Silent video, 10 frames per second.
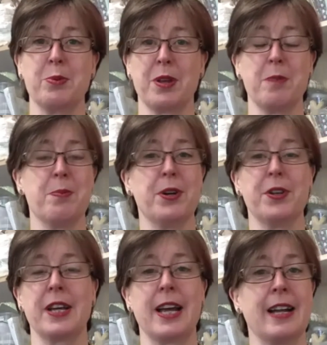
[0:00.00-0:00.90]
They burn the
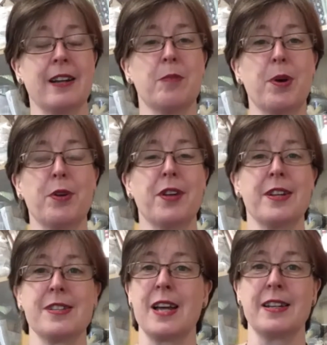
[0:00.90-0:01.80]
candle at both
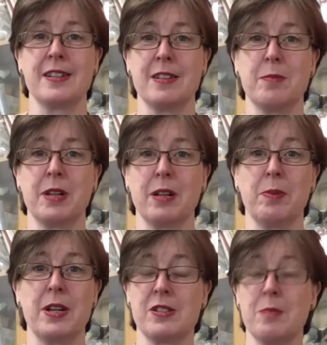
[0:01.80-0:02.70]
ends and in the middle,
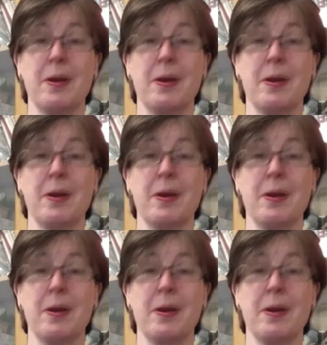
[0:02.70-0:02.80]
bless them.